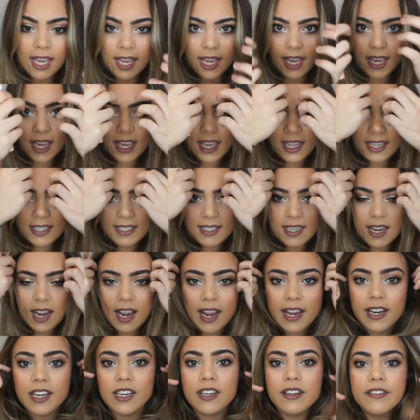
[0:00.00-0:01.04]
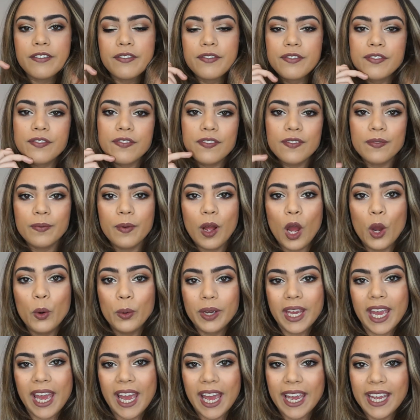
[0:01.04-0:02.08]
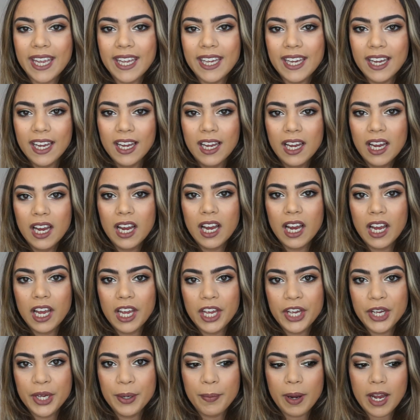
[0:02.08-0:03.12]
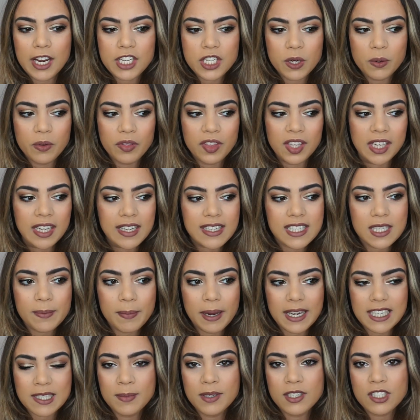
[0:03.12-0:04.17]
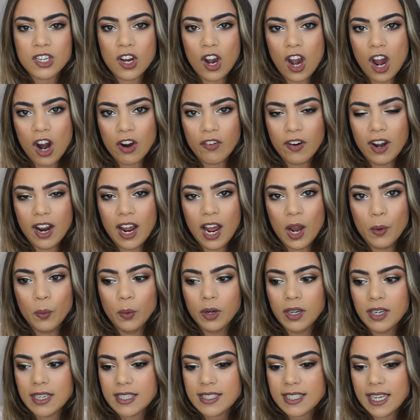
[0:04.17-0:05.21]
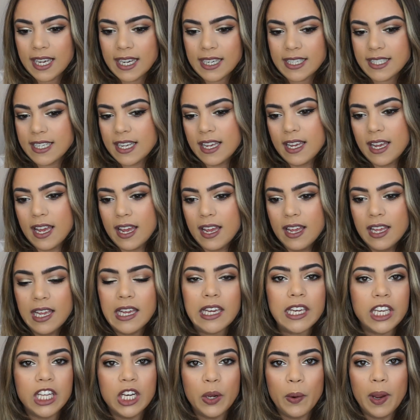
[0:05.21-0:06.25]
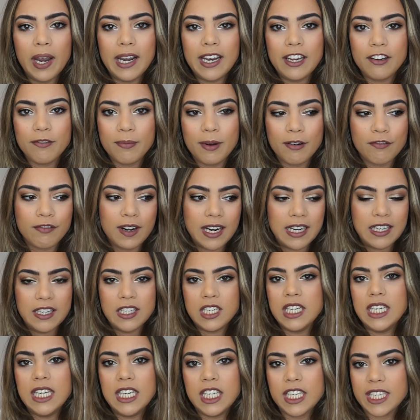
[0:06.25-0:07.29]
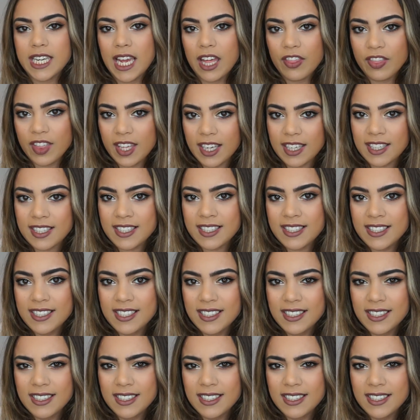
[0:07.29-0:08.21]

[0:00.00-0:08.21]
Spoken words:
is kind of okay. I don't think it's the best mascara. I wouldn't say to, you know, any of my friends, you need to get this.